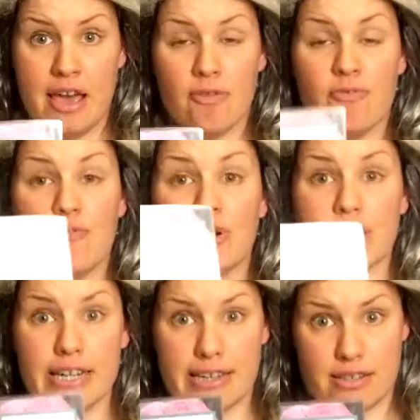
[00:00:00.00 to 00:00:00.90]

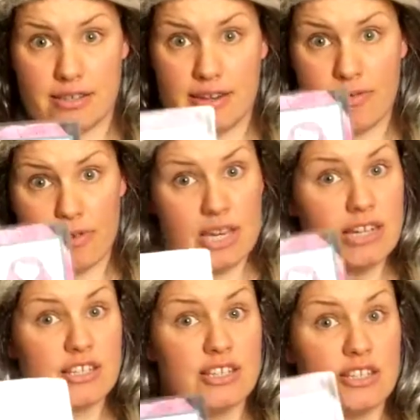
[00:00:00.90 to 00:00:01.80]
Venus. Now,
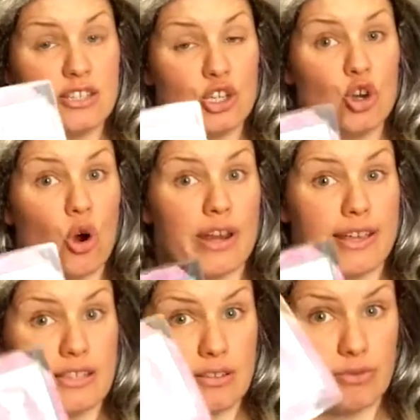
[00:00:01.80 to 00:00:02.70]
Venus is the
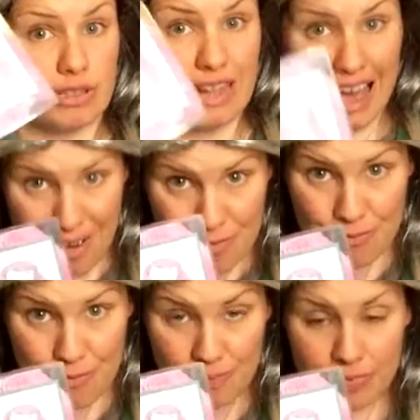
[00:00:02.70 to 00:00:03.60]
goddess of
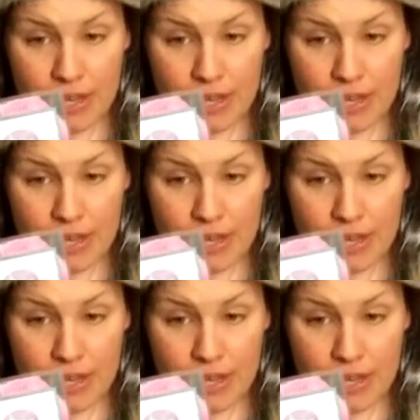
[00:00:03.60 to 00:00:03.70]
love.